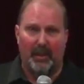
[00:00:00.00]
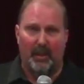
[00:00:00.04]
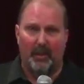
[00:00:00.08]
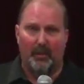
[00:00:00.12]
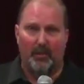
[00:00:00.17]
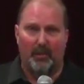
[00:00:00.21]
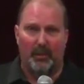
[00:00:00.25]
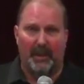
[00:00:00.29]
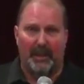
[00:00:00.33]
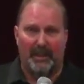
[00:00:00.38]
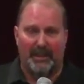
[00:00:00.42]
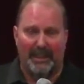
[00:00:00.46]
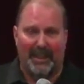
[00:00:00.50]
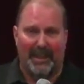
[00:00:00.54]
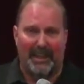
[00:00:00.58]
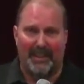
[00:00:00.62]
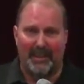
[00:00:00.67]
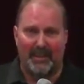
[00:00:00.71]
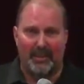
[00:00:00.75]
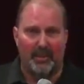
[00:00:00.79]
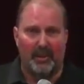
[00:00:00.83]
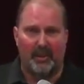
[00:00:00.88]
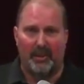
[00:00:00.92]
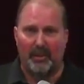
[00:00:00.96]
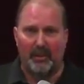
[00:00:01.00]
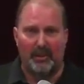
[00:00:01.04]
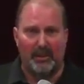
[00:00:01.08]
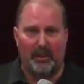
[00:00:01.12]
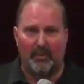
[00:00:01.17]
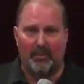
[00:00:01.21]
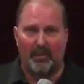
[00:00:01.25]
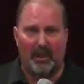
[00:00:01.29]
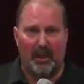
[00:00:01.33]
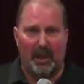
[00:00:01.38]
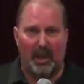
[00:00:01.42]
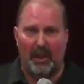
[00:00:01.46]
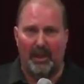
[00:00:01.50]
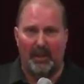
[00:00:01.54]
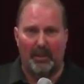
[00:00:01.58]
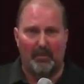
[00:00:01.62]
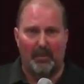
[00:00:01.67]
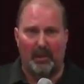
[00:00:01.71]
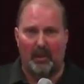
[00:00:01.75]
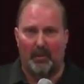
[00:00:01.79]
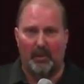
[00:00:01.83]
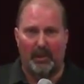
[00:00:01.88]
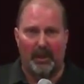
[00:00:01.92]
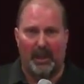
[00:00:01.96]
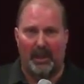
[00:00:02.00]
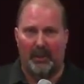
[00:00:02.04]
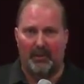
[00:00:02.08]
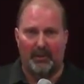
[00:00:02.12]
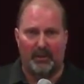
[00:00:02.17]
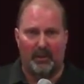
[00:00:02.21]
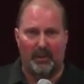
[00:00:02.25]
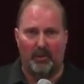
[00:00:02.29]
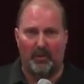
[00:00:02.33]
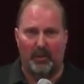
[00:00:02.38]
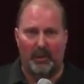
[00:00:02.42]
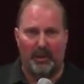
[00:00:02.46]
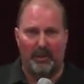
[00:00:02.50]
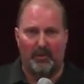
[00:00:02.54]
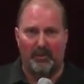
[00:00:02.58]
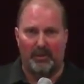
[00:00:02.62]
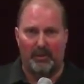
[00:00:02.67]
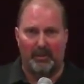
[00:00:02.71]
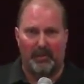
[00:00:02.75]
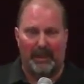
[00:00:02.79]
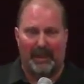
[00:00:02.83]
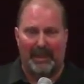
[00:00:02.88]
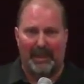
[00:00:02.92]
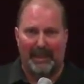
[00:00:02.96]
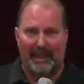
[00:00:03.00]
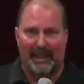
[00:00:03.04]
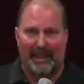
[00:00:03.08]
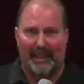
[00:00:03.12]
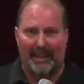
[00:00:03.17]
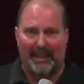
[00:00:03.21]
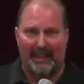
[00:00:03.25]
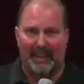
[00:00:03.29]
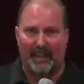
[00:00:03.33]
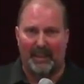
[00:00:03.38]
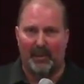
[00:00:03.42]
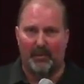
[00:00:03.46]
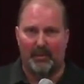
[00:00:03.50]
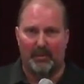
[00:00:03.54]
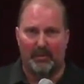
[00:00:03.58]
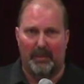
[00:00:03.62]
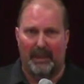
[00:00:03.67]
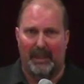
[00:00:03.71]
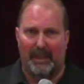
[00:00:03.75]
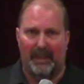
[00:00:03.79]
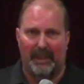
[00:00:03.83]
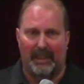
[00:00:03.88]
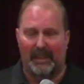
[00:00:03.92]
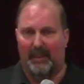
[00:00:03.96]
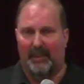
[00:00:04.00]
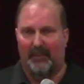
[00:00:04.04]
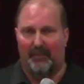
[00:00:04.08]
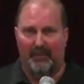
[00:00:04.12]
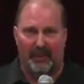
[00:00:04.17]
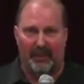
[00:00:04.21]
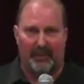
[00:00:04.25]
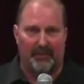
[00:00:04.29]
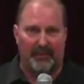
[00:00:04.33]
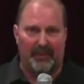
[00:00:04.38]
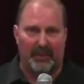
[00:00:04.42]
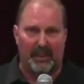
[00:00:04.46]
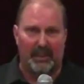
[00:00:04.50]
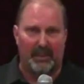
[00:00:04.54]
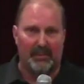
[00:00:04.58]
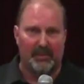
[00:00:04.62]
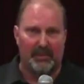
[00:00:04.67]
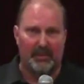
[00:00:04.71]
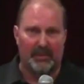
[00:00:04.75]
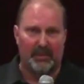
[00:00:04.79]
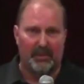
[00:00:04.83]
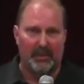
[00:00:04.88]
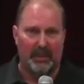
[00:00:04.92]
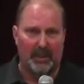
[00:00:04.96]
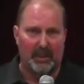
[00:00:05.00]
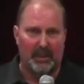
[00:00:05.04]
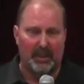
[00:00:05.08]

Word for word: It's got a serial number on it, but we're not sure when it was made. I think it was made in the 50s,